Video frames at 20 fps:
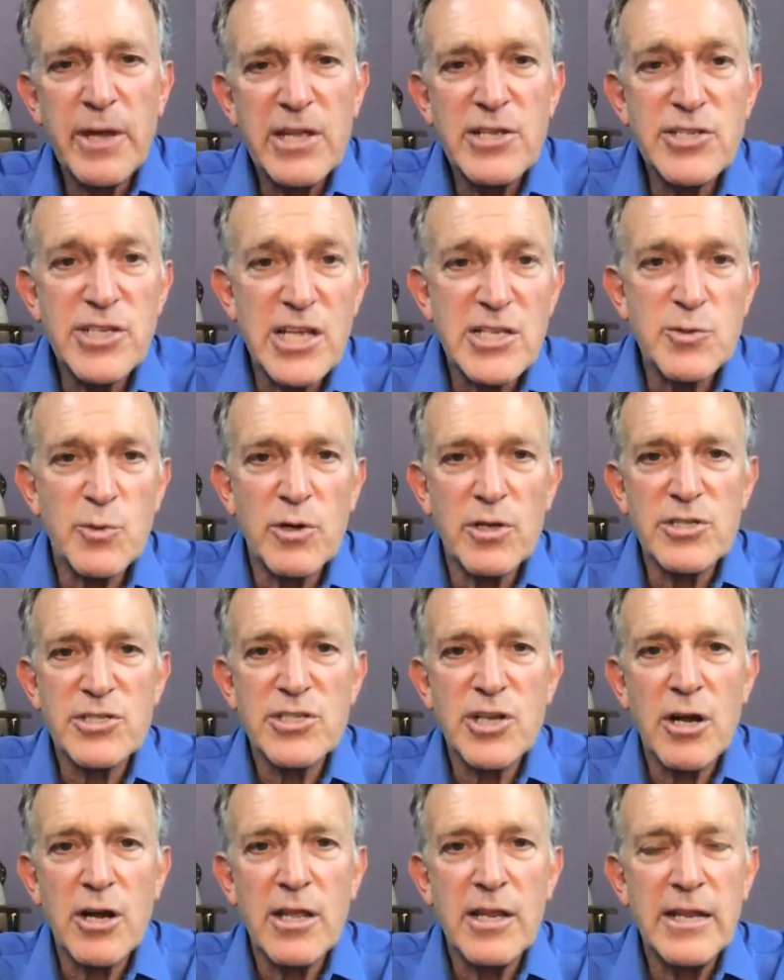We Can Change the World
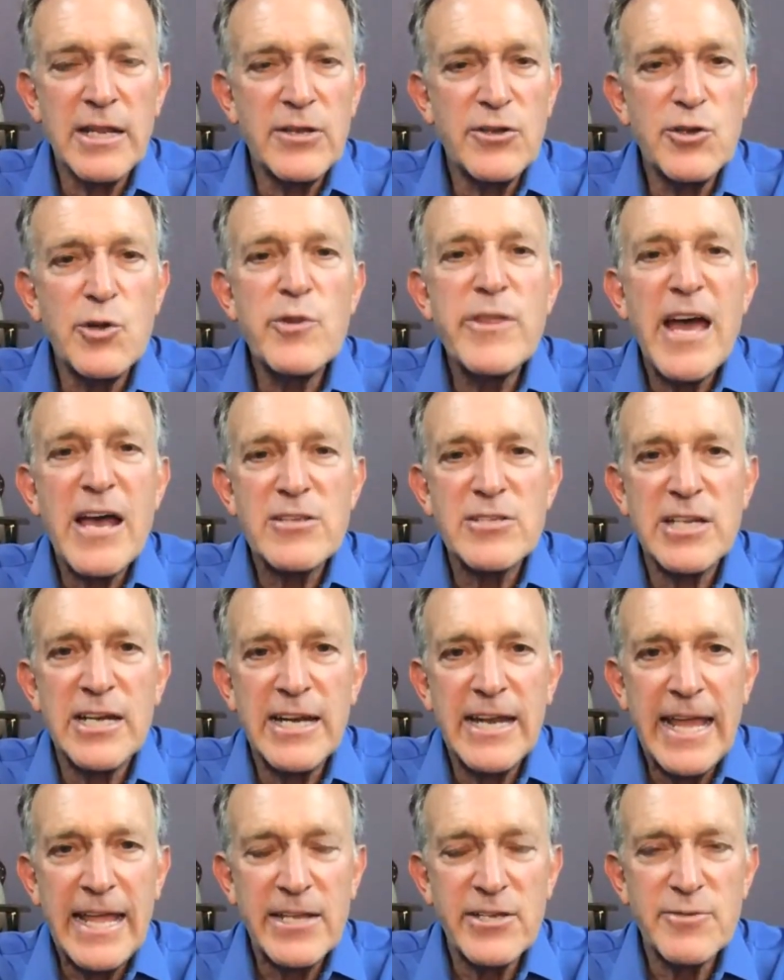started in
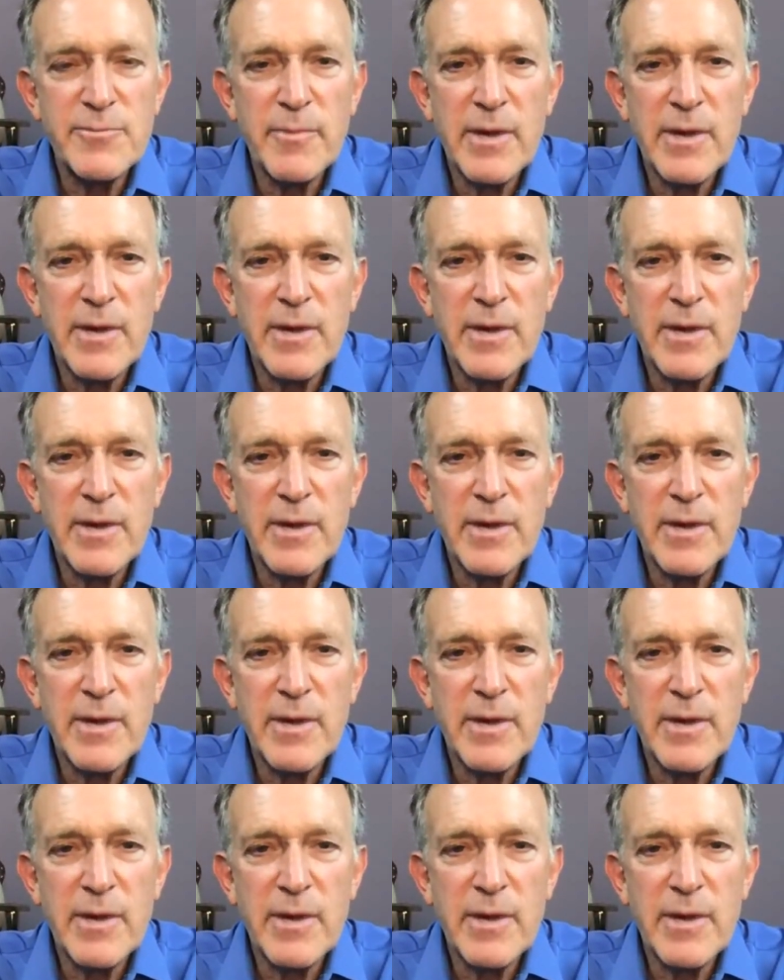2008.